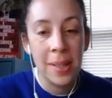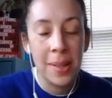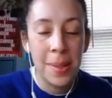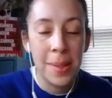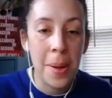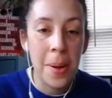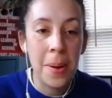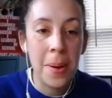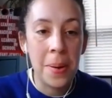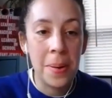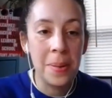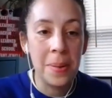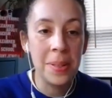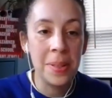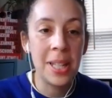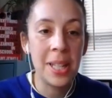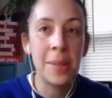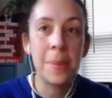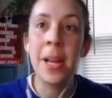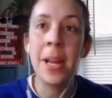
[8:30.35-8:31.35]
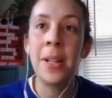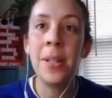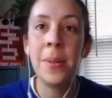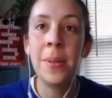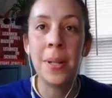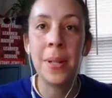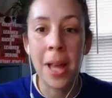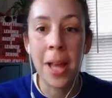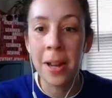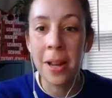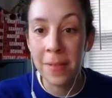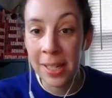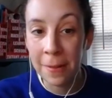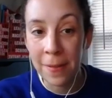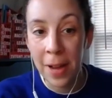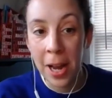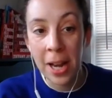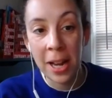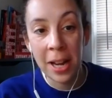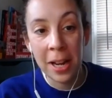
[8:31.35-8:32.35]
So that's why I do a lot of
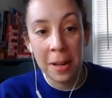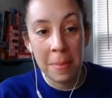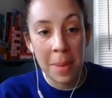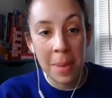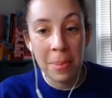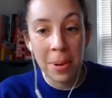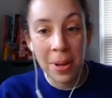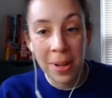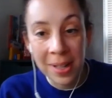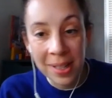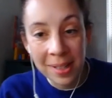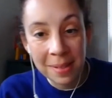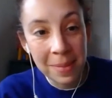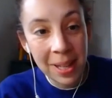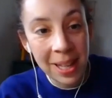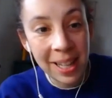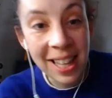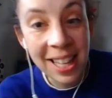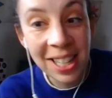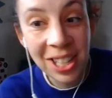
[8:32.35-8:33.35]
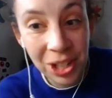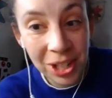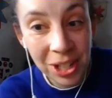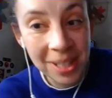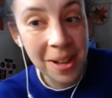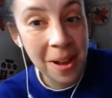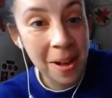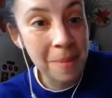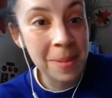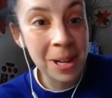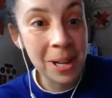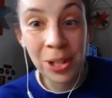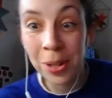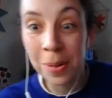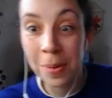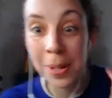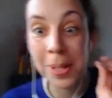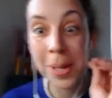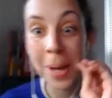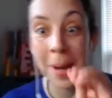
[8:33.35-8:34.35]
defining in my books. I'm like, let's just all make sure
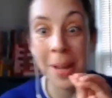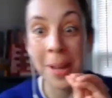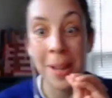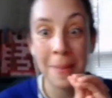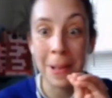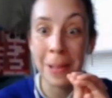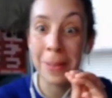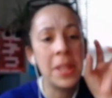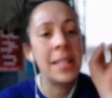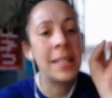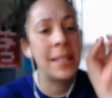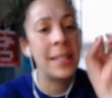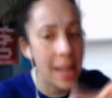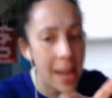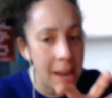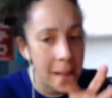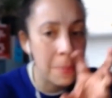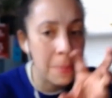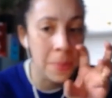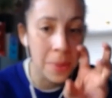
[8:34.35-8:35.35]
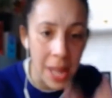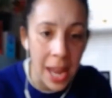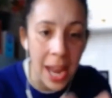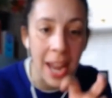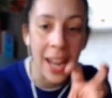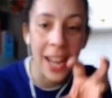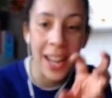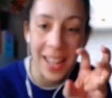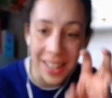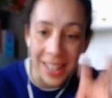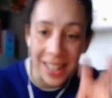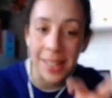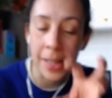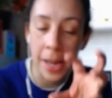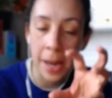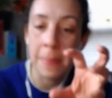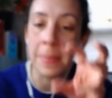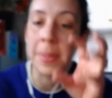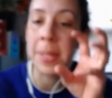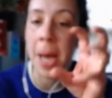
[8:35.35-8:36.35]
we're talking about the same thing at the
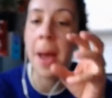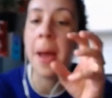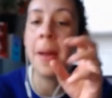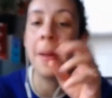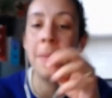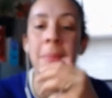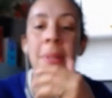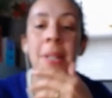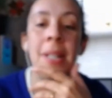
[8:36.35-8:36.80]
same time.